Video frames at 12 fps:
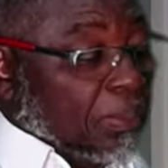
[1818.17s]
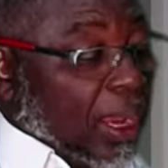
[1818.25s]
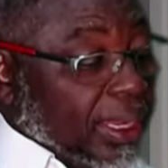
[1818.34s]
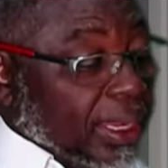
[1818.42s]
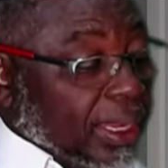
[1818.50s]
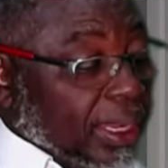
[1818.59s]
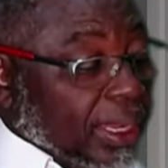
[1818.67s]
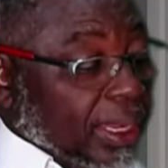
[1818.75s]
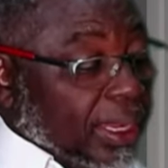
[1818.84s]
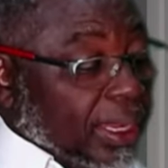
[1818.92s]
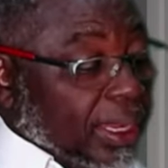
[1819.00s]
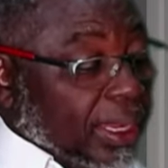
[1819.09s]
plying the
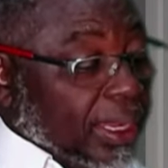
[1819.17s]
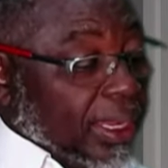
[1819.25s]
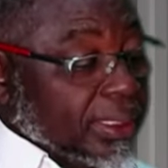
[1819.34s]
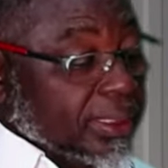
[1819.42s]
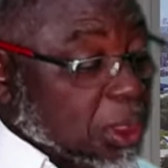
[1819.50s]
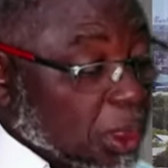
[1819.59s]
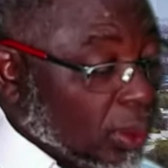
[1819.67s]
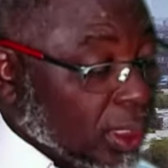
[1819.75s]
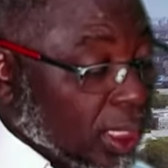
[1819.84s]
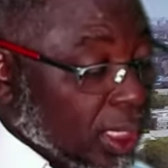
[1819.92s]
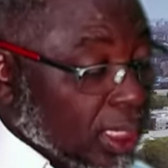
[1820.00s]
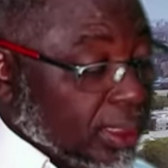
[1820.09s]
trade routes of the world.